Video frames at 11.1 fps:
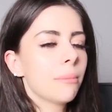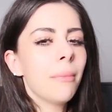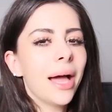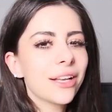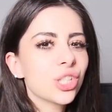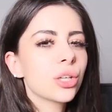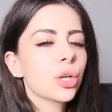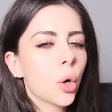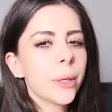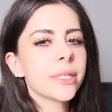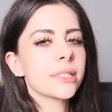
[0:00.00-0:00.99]
Imagine
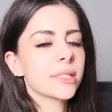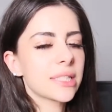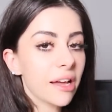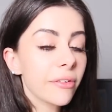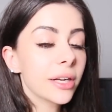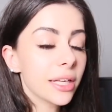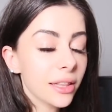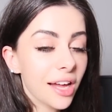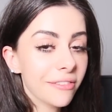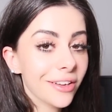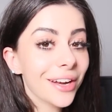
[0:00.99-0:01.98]
going to
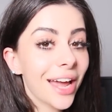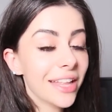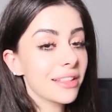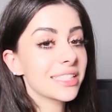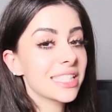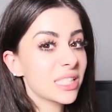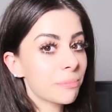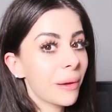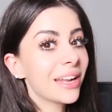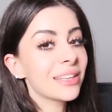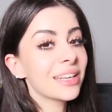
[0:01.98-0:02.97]
7-Eleven and then
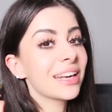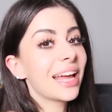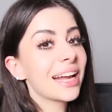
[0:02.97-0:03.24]
spending